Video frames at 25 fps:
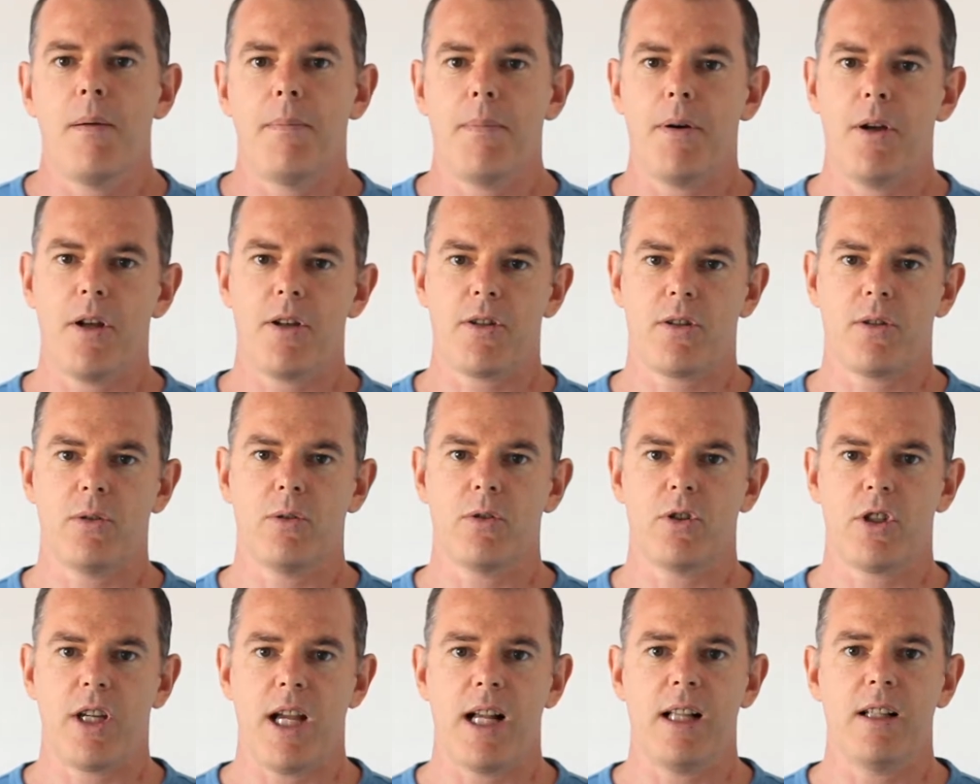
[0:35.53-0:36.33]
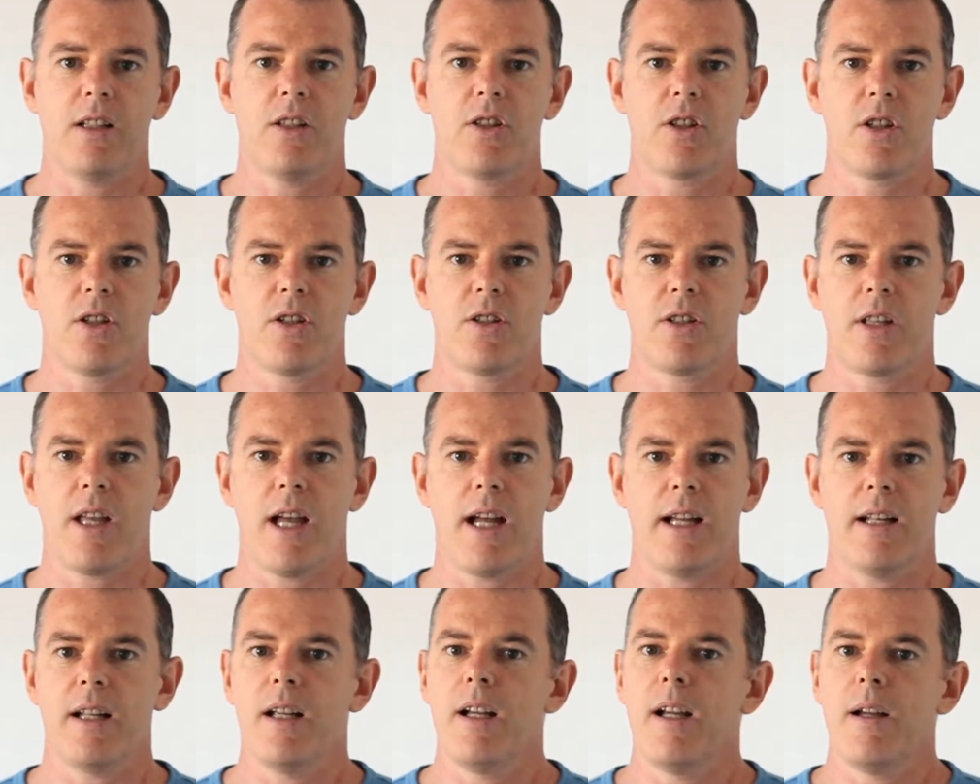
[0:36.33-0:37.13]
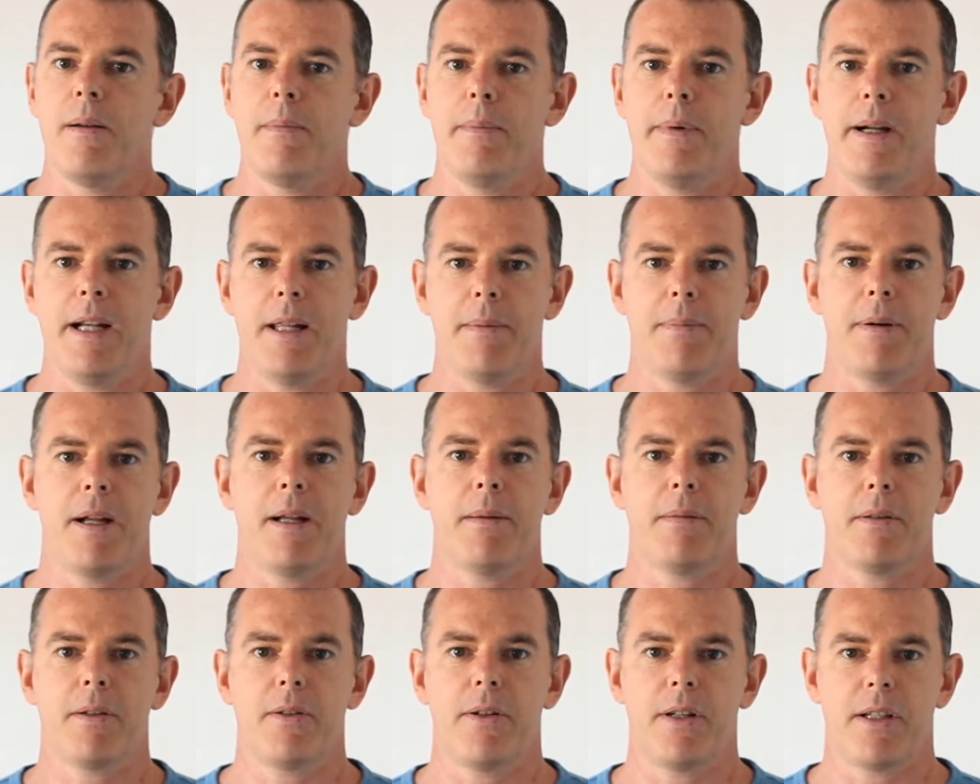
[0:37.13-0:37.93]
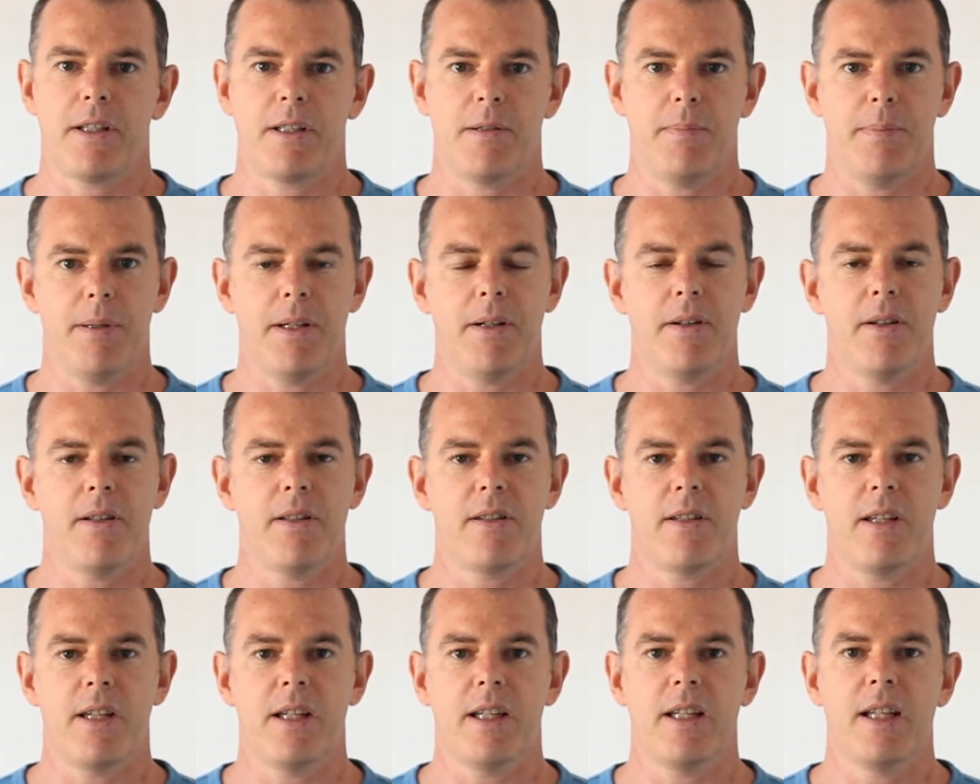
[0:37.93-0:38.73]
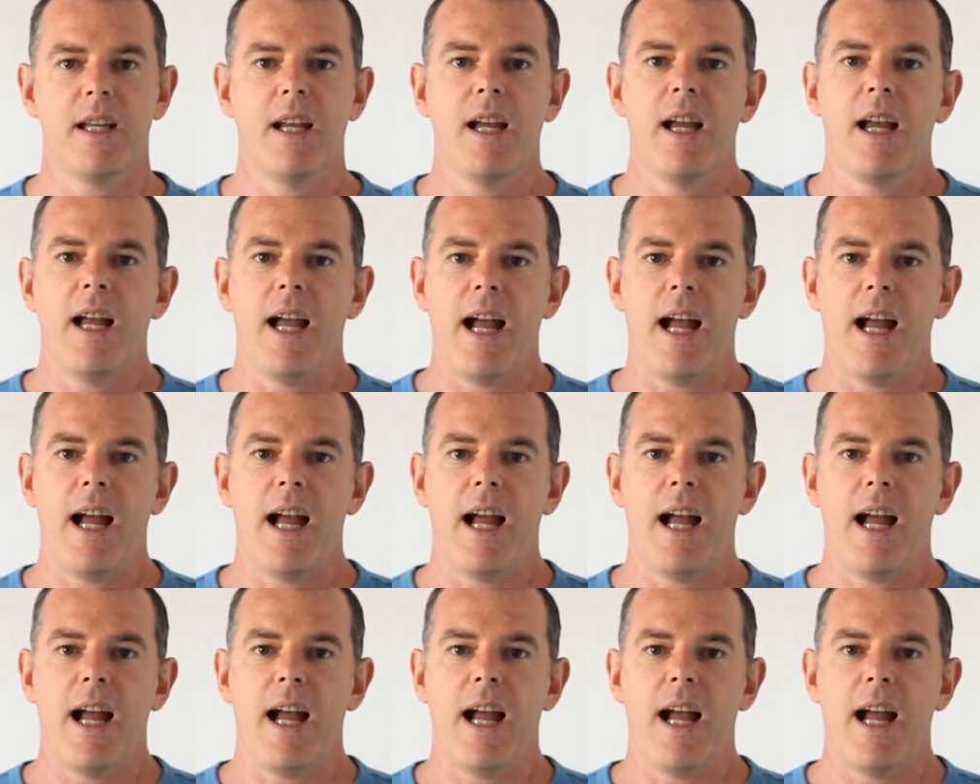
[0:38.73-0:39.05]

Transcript: personal challenges that many people are experiencing,